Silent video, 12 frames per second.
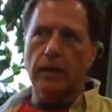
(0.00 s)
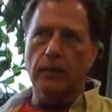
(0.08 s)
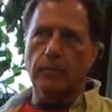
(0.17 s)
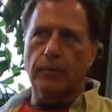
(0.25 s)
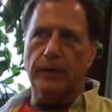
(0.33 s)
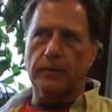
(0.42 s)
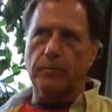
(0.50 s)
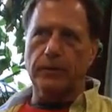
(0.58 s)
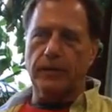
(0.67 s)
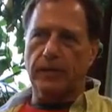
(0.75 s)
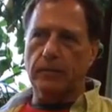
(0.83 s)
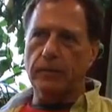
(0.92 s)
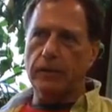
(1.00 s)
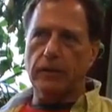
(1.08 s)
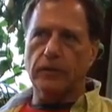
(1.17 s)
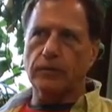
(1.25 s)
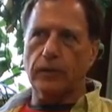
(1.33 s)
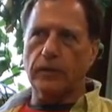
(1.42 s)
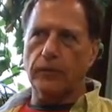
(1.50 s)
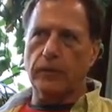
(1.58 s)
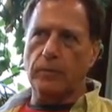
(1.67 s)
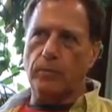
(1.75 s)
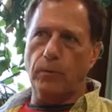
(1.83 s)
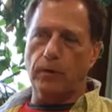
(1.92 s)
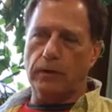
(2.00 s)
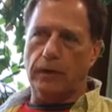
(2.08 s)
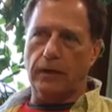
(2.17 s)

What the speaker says: But empathy is really, really important,